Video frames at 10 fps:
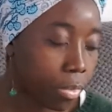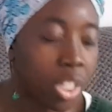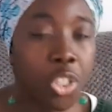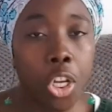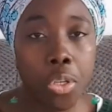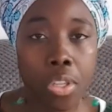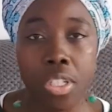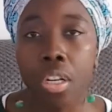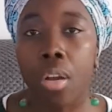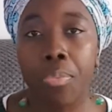in terms of the
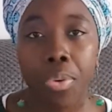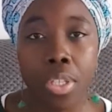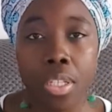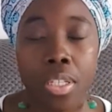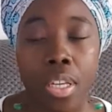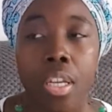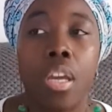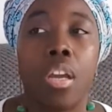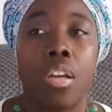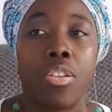circumference.
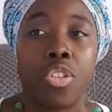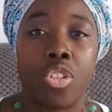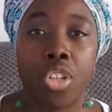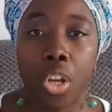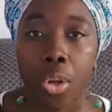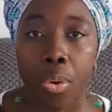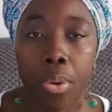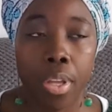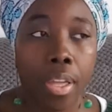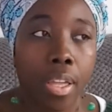So
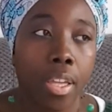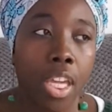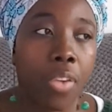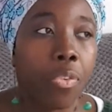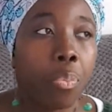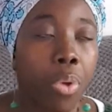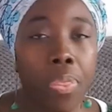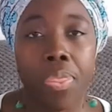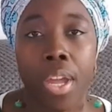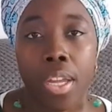even
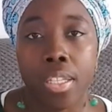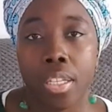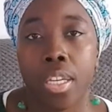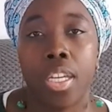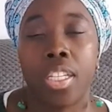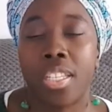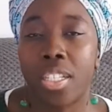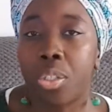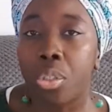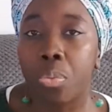with that, it
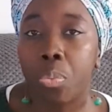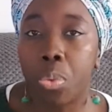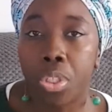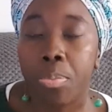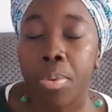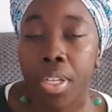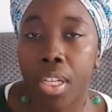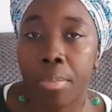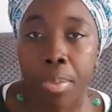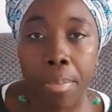still would be
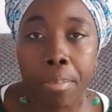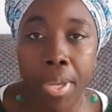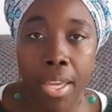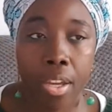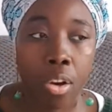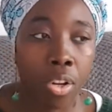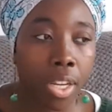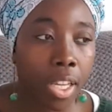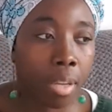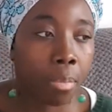a bit big on
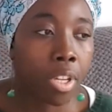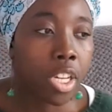him.